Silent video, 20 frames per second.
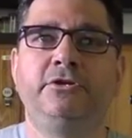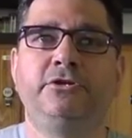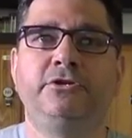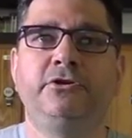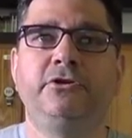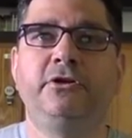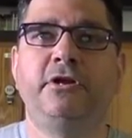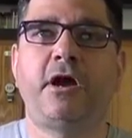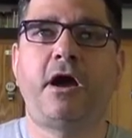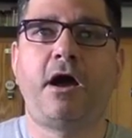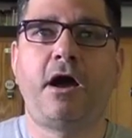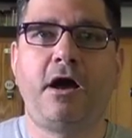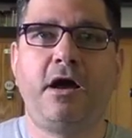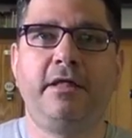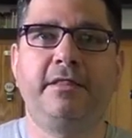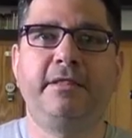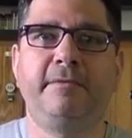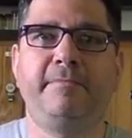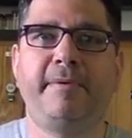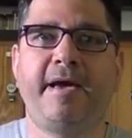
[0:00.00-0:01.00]
Turn
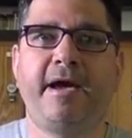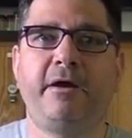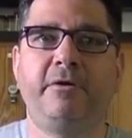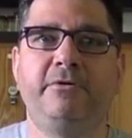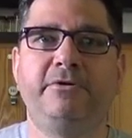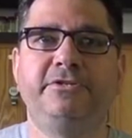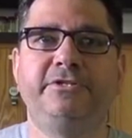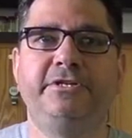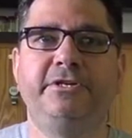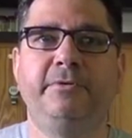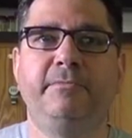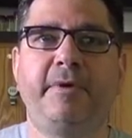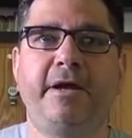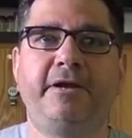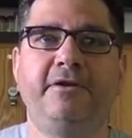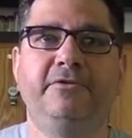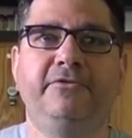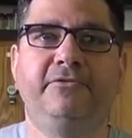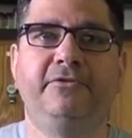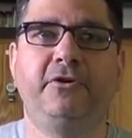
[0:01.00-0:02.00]
on the power to your
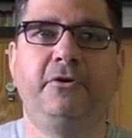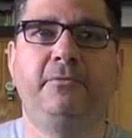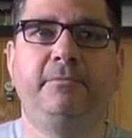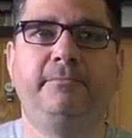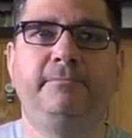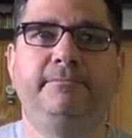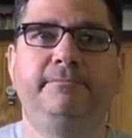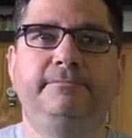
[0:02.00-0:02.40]
microscope.